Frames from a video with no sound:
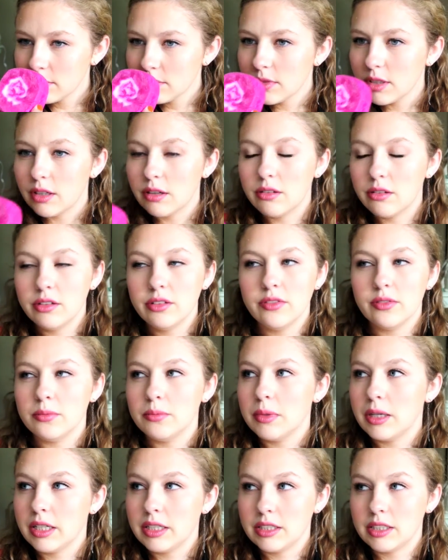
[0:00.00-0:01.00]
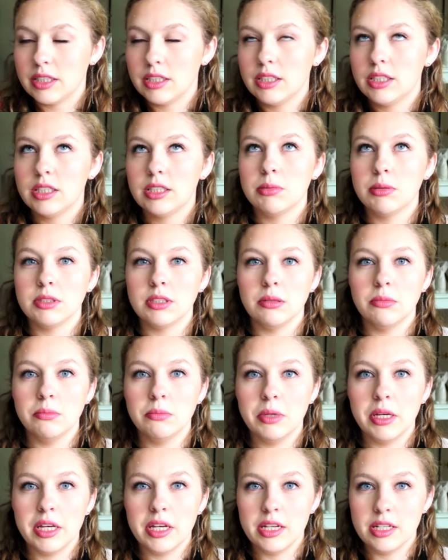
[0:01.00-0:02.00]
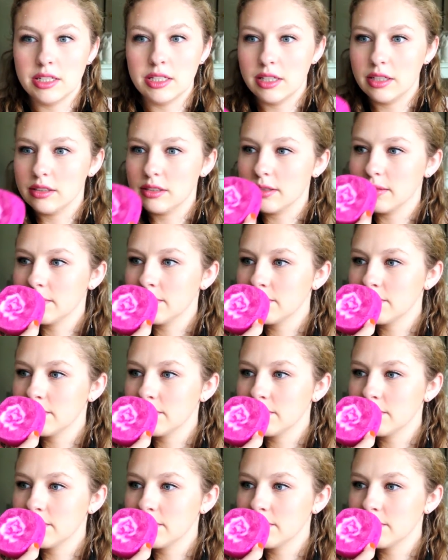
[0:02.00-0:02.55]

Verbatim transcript: And I don't even mind because this smells amazing.